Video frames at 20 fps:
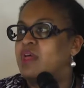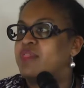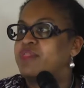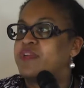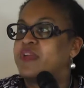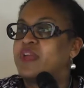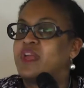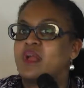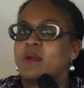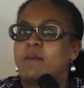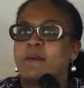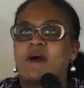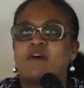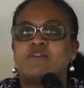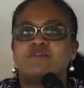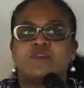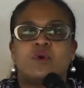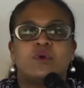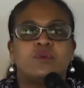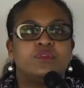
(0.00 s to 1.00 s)
thinking
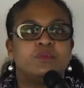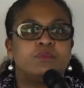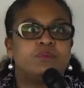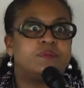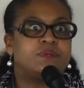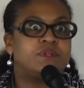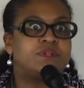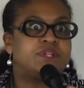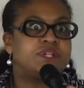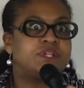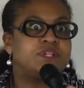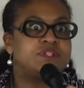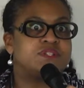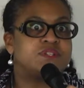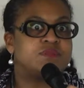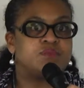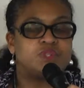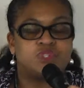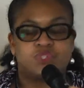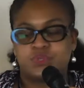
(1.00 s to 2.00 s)
about vulnerabilities
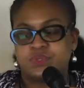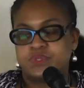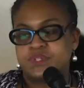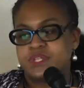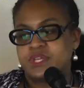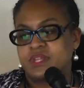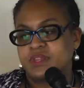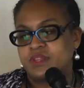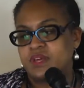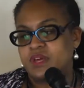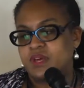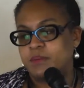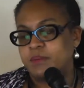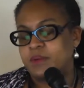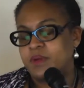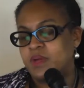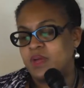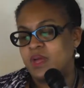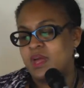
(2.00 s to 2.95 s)
and reducing them,